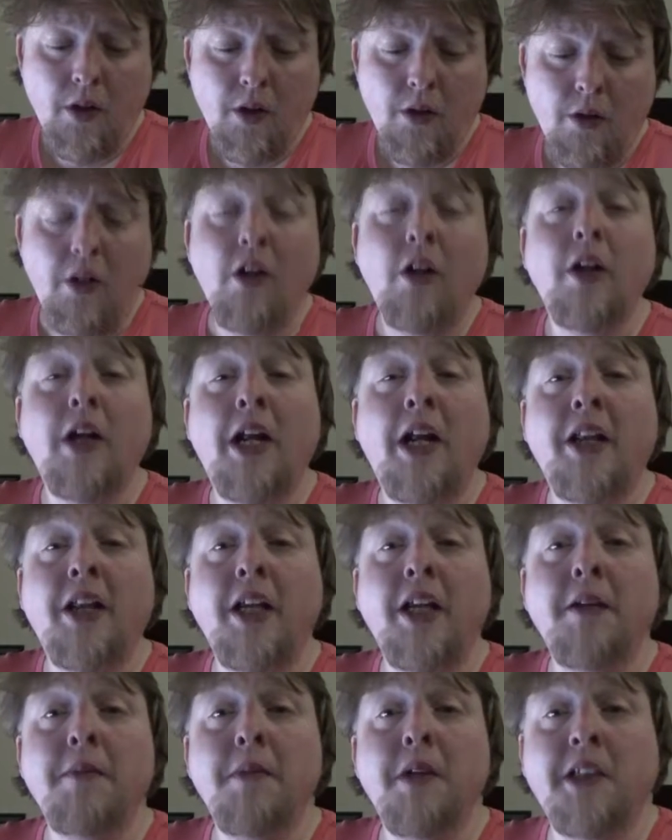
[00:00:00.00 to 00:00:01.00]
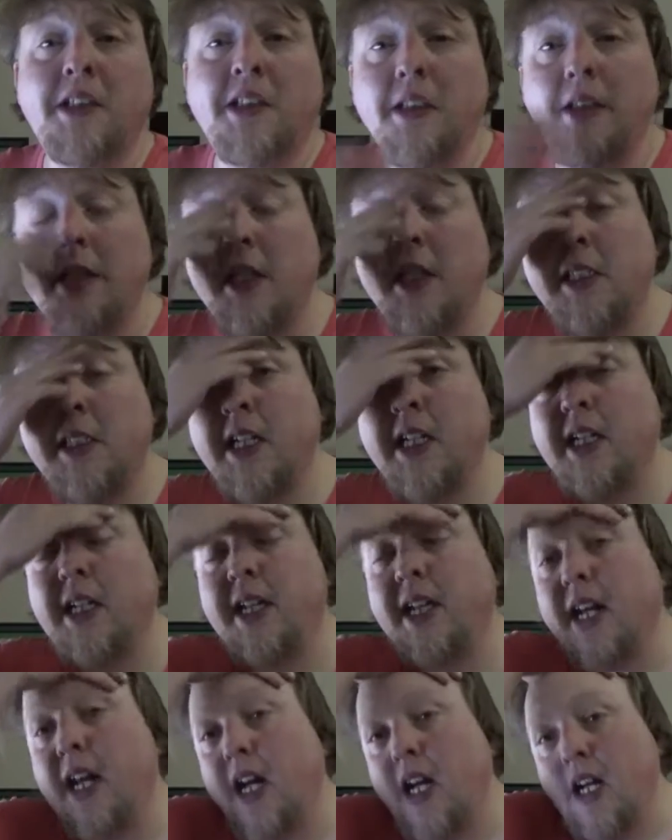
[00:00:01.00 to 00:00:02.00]
Well, I think you missed it. It's at
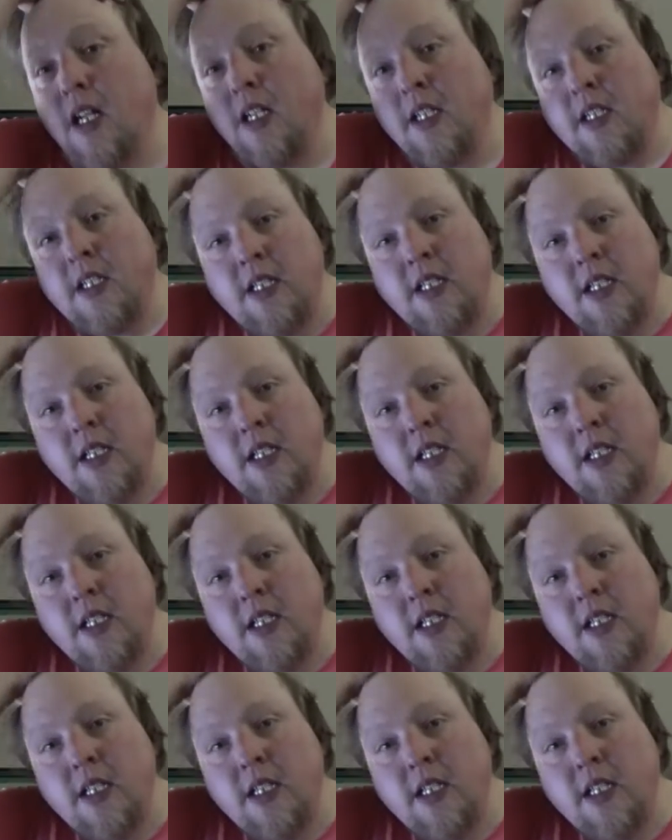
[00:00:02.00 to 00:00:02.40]
uh,